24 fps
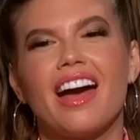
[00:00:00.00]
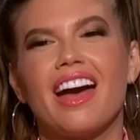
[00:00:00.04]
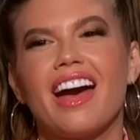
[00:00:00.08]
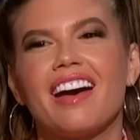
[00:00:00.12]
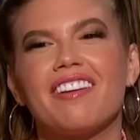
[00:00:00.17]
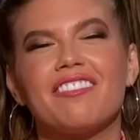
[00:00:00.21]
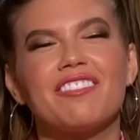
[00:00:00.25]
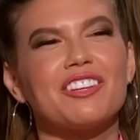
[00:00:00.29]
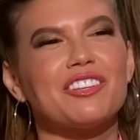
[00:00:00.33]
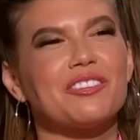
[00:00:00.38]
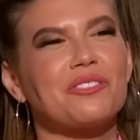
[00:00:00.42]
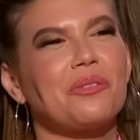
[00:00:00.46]

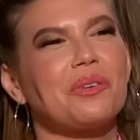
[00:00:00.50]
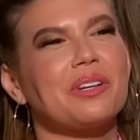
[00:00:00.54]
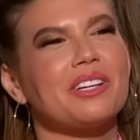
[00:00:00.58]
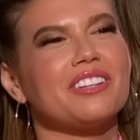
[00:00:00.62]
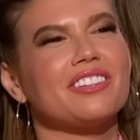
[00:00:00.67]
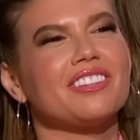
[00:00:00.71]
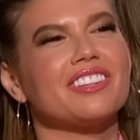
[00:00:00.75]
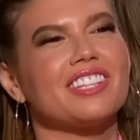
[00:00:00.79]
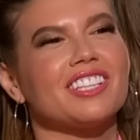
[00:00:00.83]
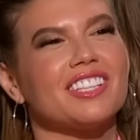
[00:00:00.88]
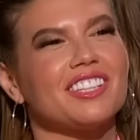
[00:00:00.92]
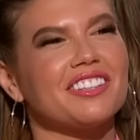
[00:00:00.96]
have this
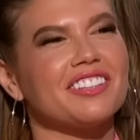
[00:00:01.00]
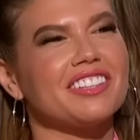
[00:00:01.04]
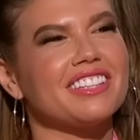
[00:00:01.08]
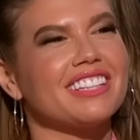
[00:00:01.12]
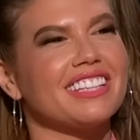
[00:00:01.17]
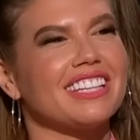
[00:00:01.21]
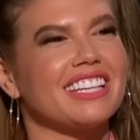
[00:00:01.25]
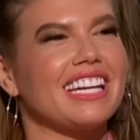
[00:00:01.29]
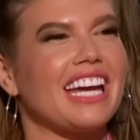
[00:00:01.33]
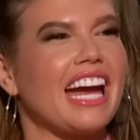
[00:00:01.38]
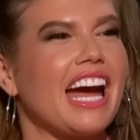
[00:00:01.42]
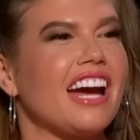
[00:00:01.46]
weird theory
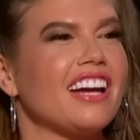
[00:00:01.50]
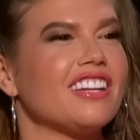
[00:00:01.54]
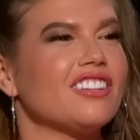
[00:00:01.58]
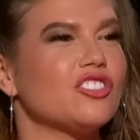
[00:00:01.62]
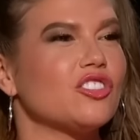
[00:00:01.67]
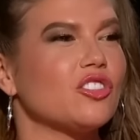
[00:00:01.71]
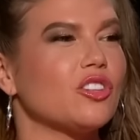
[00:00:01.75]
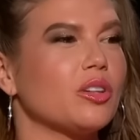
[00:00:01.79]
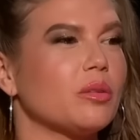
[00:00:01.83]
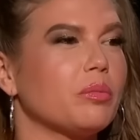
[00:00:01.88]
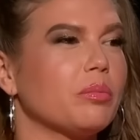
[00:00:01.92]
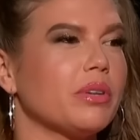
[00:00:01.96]
that
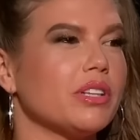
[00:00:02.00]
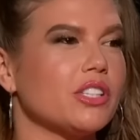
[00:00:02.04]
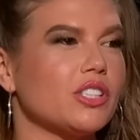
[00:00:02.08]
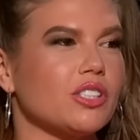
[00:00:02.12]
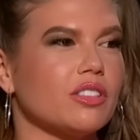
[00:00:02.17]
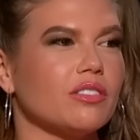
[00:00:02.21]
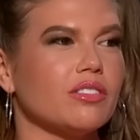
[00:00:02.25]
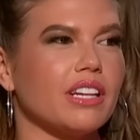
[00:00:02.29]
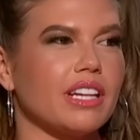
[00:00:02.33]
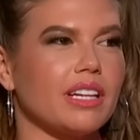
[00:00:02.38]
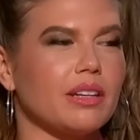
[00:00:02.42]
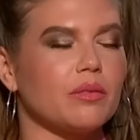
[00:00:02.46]
cats are a bunch
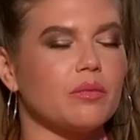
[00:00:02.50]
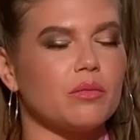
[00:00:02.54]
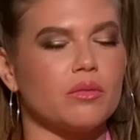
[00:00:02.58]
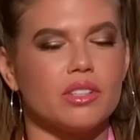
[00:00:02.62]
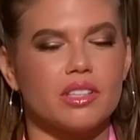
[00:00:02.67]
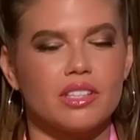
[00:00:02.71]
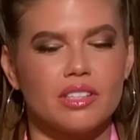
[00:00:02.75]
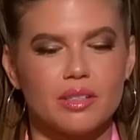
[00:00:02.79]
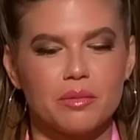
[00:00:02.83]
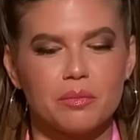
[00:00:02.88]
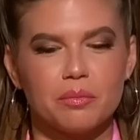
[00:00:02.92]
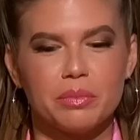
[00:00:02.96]
of, like,
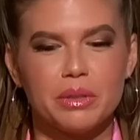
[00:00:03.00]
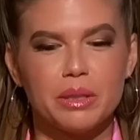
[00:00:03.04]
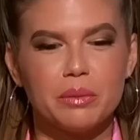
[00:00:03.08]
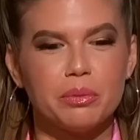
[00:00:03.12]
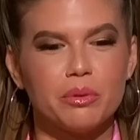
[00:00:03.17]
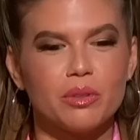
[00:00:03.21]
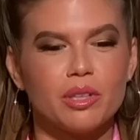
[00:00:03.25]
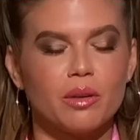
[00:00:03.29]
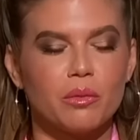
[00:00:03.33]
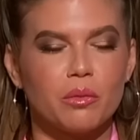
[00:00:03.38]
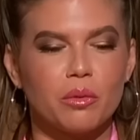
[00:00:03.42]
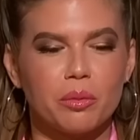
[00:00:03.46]

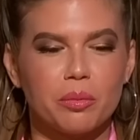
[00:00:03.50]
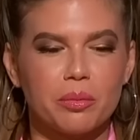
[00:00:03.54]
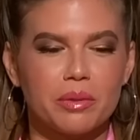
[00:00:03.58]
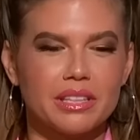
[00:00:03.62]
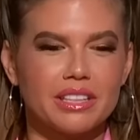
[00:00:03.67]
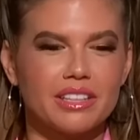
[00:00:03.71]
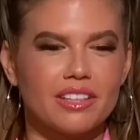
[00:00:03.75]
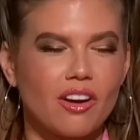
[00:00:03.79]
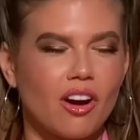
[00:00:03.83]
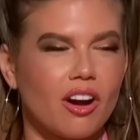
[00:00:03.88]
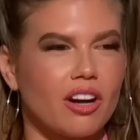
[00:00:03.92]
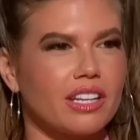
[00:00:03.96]
people that were
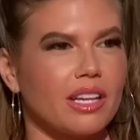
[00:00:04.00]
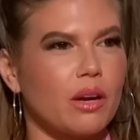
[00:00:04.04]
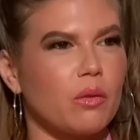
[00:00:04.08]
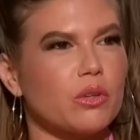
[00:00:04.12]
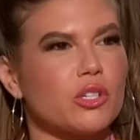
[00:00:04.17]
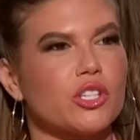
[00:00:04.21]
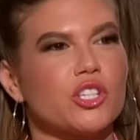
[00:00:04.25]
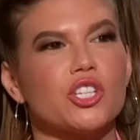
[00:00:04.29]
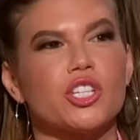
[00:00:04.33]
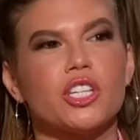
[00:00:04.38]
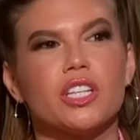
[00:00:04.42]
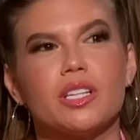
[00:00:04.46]
reincarnated... that were
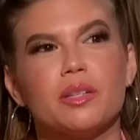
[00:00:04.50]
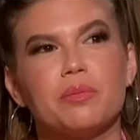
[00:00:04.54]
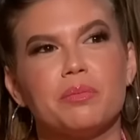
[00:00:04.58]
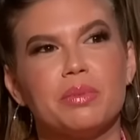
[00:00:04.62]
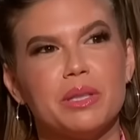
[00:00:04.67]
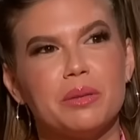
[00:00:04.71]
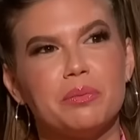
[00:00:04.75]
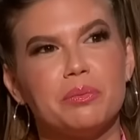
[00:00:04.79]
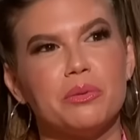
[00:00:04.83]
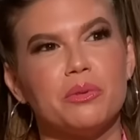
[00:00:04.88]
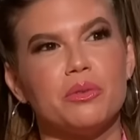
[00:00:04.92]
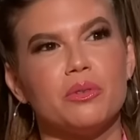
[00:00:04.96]

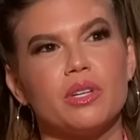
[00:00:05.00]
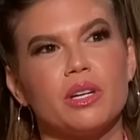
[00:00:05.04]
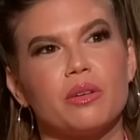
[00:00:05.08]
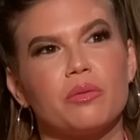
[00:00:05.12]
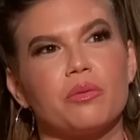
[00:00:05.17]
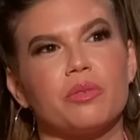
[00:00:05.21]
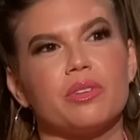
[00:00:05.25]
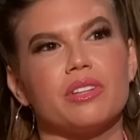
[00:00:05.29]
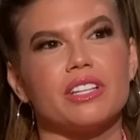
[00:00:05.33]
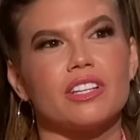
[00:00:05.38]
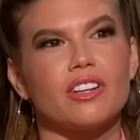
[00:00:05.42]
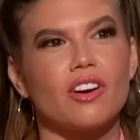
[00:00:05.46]
people
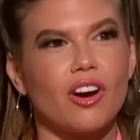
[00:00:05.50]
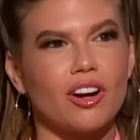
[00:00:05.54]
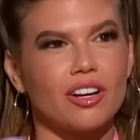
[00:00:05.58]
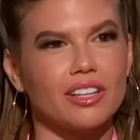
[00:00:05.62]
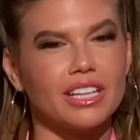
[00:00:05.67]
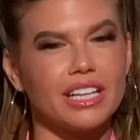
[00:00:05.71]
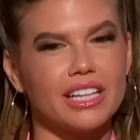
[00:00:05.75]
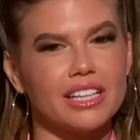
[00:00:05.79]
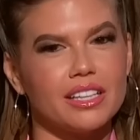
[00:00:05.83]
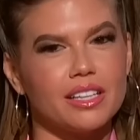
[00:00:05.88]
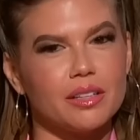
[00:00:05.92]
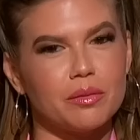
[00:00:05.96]
and
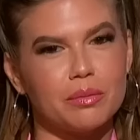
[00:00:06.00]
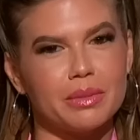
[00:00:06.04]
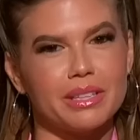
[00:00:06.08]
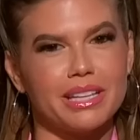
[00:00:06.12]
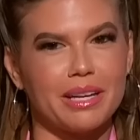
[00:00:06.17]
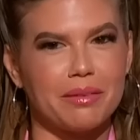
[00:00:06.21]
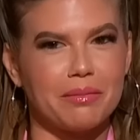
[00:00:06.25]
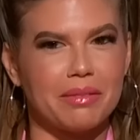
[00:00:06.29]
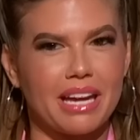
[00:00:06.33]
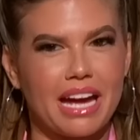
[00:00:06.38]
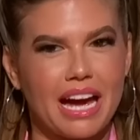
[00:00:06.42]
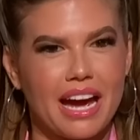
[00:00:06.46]
reincarnated and
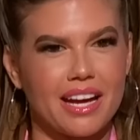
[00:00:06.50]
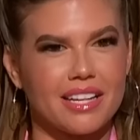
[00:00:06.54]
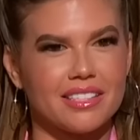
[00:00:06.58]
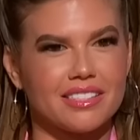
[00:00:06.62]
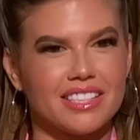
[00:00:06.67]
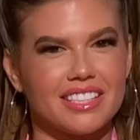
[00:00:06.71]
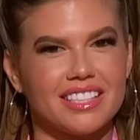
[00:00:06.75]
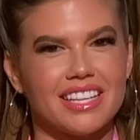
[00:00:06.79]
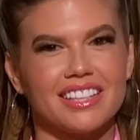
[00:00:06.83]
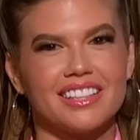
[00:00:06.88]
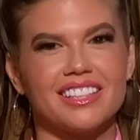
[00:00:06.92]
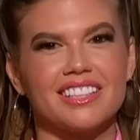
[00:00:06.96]
became cats.
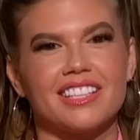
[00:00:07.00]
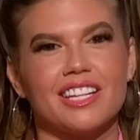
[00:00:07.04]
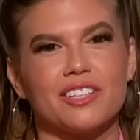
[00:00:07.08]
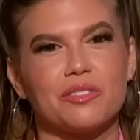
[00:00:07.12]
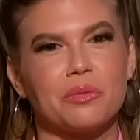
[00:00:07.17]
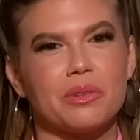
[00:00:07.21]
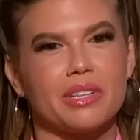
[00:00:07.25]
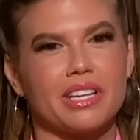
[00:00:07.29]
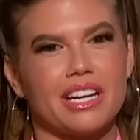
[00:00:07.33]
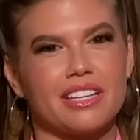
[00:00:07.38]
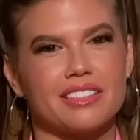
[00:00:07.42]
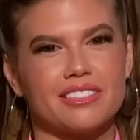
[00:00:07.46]
And I think that's
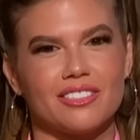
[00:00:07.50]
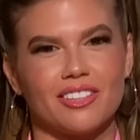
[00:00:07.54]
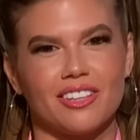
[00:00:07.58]
what cats